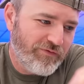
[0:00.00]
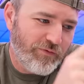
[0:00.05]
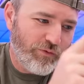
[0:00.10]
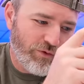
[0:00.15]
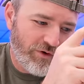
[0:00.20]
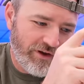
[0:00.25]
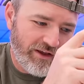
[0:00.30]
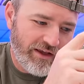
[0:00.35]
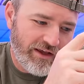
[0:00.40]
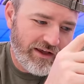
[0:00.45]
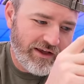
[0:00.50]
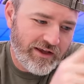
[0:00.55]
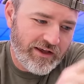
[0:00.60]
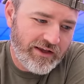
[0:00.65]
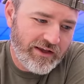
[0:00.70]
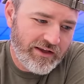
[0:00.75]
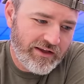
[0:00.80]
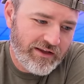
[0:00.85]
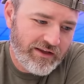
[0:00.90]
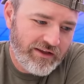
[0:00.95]

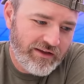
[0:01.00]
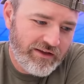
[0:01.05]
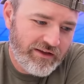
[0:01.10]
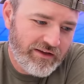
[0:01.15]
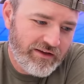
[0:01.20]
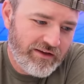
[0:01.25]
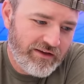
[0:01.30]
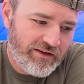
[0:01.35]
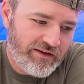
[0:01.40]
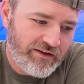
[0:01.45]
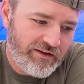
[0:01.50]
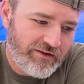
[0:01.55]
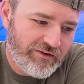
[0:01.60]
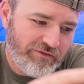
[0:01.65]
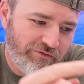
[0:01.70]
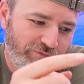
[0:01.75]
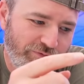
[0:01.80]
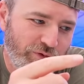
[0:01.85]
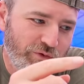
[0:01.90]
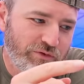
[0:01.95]

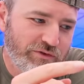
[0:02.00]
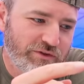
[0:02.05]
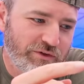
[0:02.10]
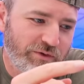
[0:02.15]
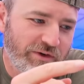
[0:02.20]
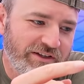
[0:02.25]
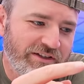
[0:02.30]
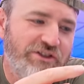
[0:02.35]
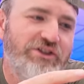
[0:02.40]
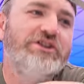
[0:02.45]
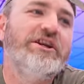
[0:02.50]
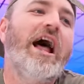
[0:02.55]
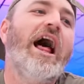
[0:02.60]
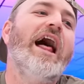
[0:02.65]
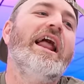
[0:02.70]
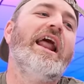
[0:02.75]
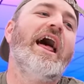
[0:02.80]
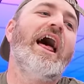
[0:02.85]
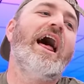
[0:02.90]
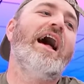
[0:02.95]
4K, full screen. Shut
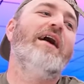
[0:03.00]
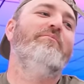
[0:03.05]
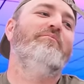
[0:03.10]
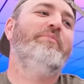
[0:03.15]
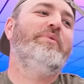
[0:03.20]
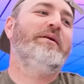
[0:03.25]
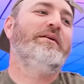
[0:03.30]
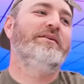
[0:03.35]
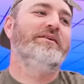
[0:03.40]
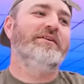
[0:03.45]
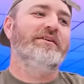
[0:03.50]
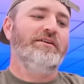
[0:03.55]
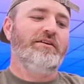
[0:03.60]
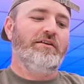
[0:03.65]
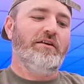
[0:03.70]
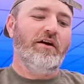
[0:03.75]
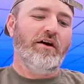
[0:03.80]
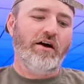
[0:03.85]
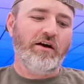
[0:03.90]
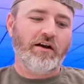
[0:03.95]
up!
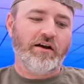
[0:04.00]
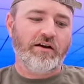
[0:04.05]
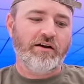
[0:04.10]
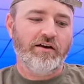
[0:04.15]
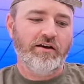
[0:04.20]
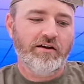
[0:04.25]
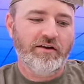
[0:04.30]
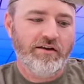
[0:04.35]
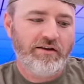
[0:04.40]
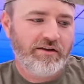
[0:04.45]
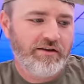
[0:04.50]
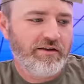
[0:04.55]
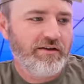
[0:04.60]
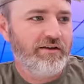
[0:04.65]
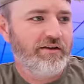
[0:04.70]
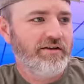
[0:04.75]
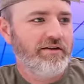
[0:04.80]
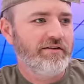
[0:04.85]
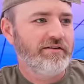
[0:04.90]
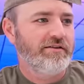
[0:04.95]
Look! Big
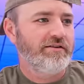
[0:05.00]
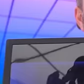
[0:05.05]
robot guy.